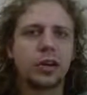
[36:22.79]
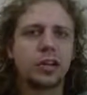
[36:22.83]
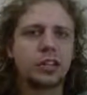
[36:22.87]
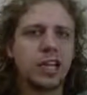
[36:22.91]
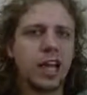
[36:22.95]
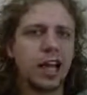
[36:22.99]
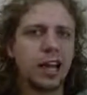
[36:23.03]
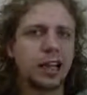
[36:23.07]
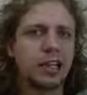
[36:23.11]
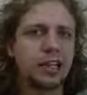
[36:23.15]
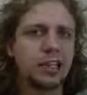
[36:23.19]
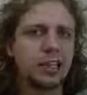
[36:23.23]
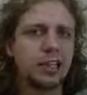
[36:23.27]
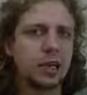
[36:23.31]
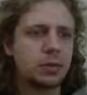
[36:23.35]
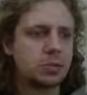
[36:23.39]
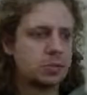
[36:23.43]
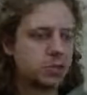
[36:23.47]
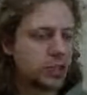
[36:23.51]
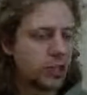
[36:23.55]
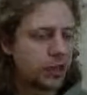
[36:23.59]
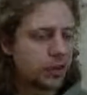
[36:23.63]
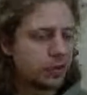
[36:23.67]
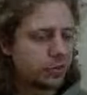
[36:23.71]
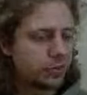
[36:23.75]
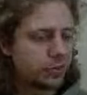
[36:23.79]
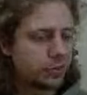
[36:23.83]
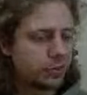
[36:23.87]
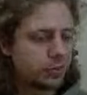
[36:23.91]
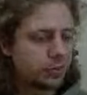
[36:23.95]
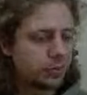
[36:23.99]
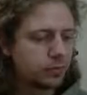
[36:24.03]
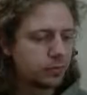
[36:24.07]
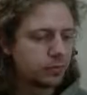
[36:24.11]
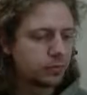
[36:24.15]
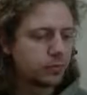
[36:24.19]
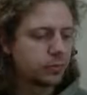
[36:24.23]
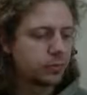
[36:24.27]
attacky type stuff.
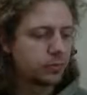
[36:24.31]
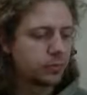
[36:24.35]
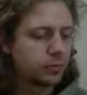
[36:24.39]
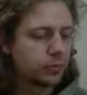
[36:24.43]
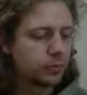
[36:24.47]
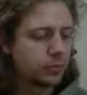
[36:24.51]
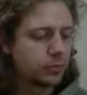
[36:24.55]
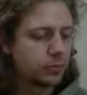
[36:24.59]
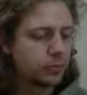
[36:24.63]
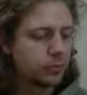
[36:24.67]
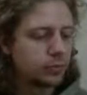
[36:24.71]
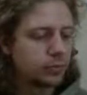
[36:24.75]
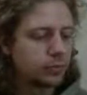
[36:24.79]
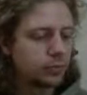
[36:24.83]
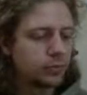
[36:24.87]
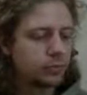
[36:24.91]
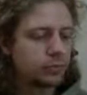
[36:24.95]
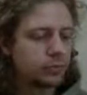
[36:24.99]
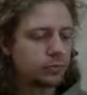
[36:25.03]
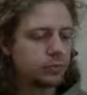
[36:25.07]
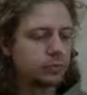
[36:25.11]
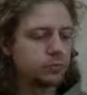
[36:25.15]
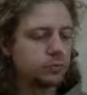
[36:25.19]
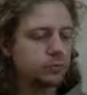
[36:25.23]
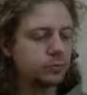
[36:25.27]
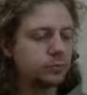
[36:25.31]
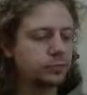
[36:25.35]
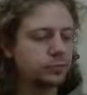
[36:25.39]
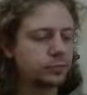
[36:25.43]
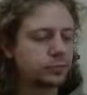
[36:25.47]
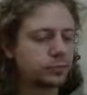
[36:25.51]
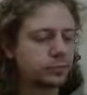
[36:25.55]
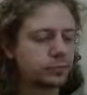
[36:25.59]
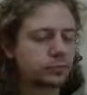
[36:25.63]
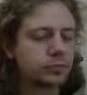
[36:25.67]
Alright,